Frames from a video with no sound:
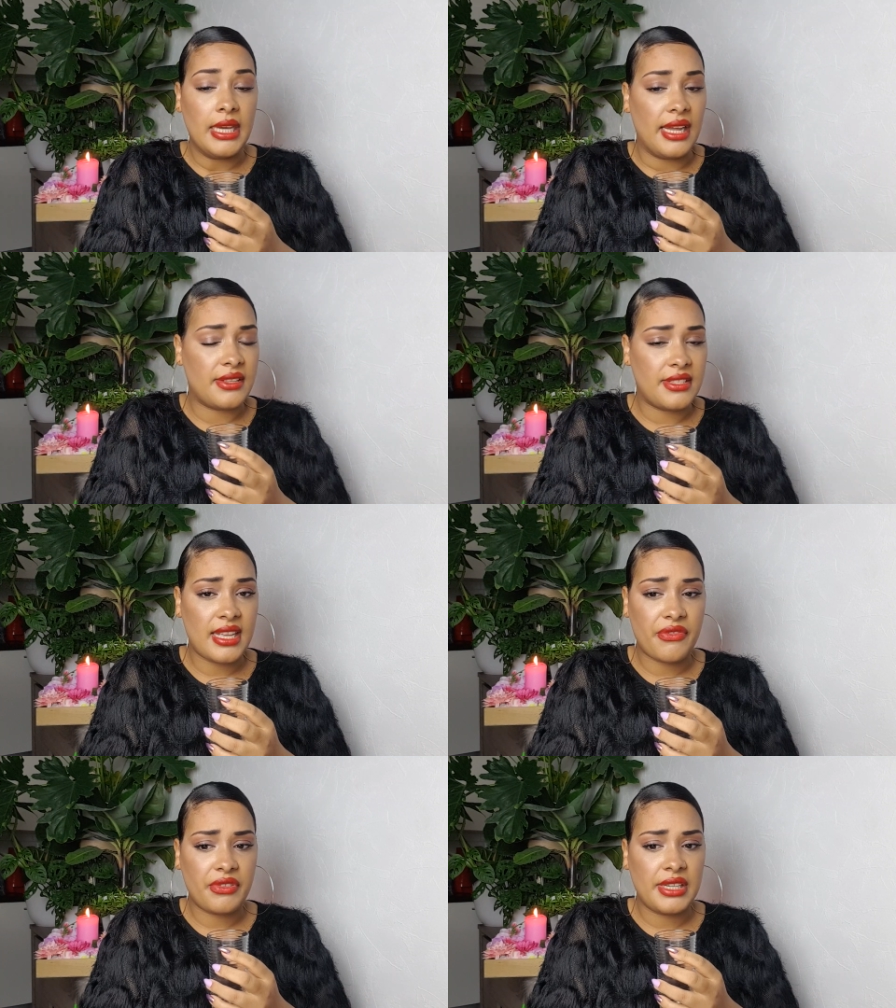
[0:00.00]
It's
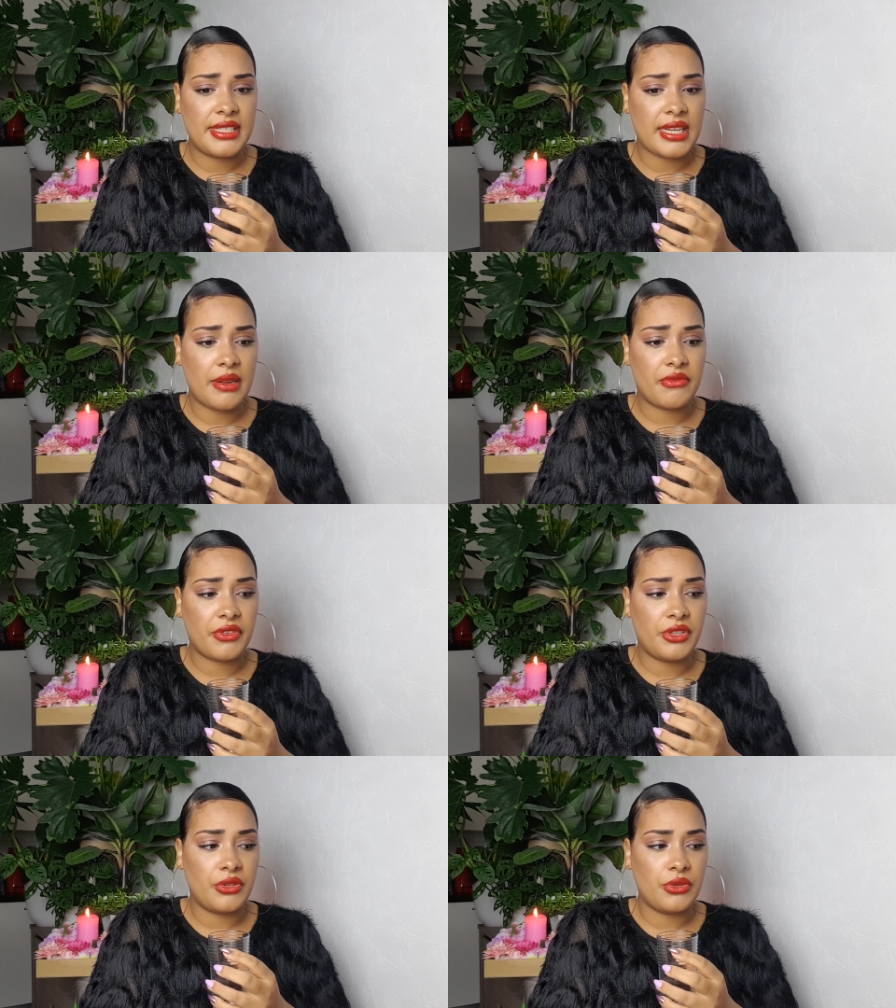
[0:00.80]
definitely time for
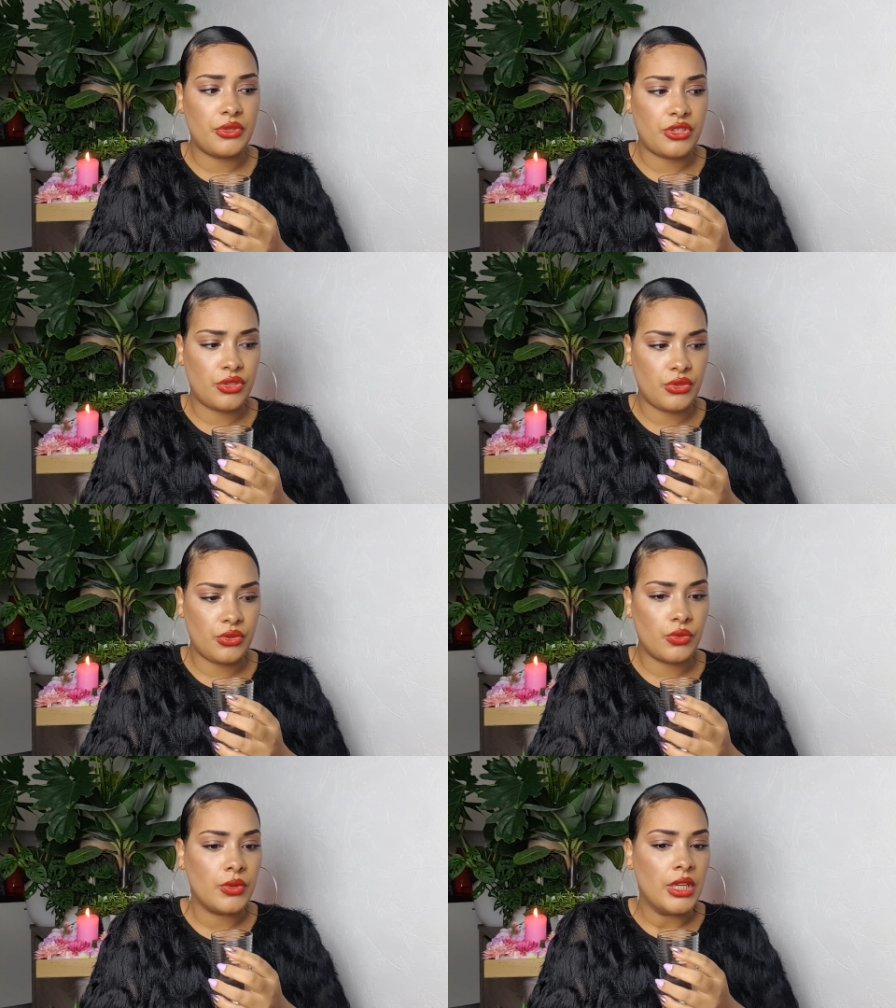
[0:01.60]
you
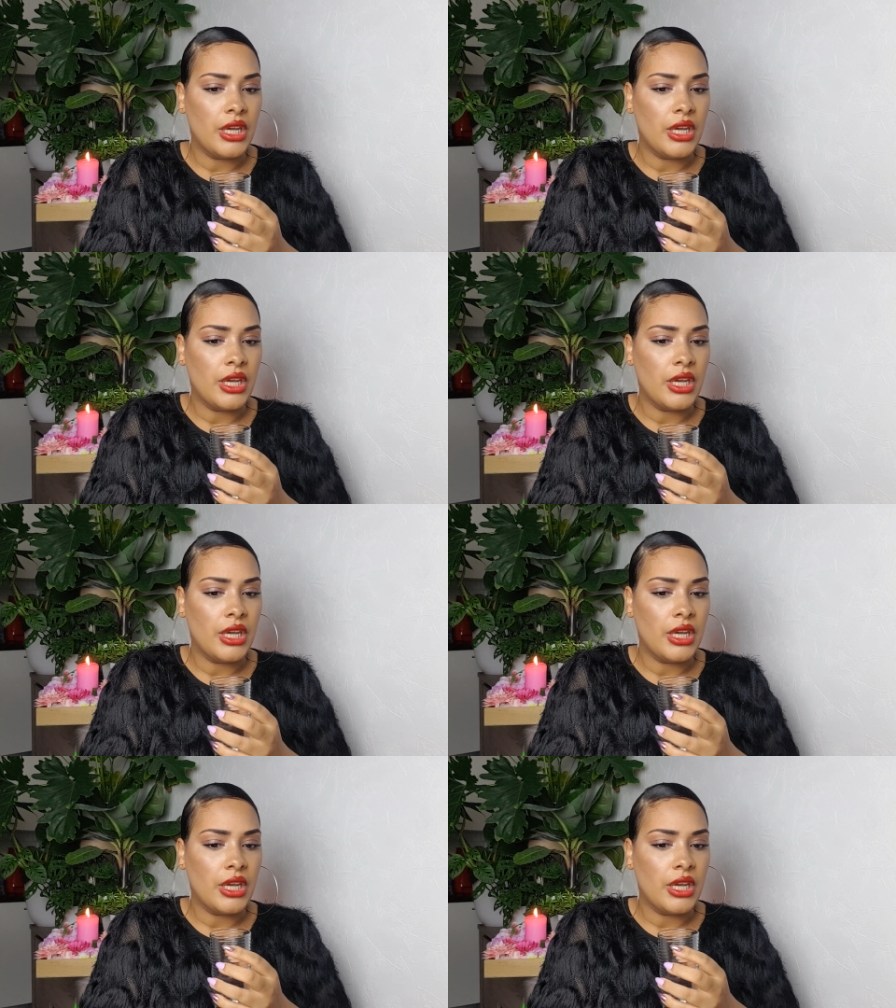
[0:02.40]
to